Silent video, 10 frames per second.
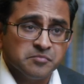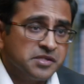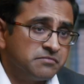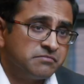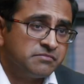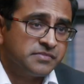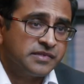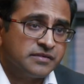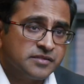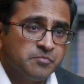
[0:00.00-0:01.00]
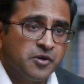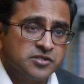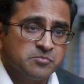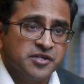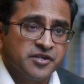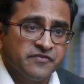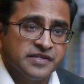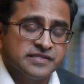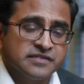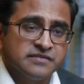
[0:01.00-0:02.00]
I mean, the possibility of
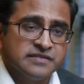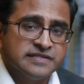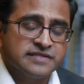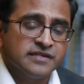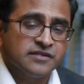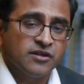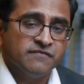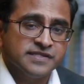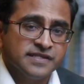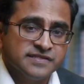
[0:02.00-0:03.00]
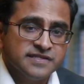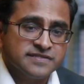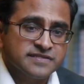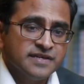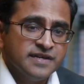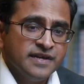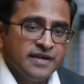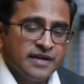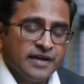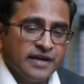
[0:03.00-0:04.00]
an incident always exists,
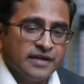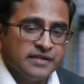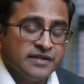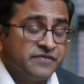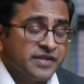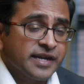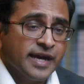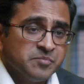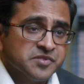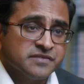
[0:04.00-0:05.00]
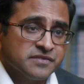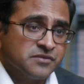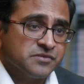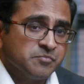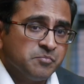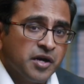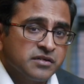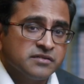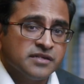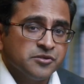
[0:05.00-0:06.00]
and if that happens, the
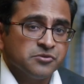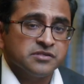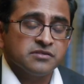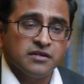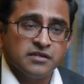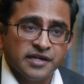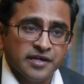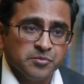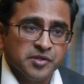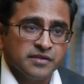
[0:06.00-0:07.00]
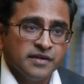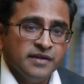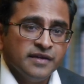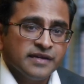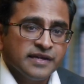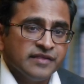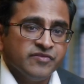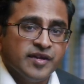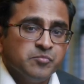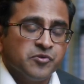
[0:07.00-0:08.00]
partner that you consolidate with, can
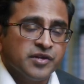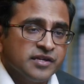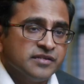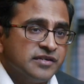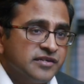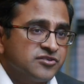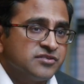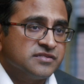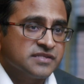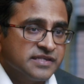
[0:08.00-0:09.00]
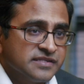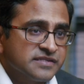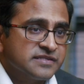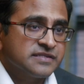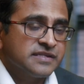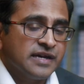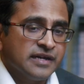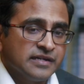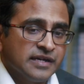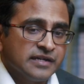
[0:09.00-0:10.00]
they bring in additional skills
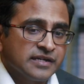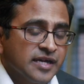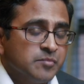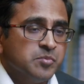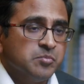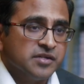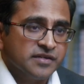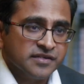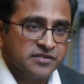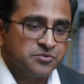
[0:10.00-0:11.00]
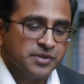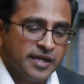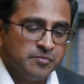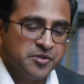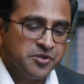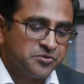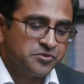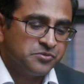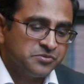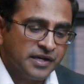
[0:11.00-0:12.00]
and capabilities to help you
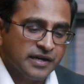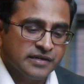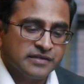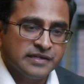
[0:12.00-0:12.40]
through that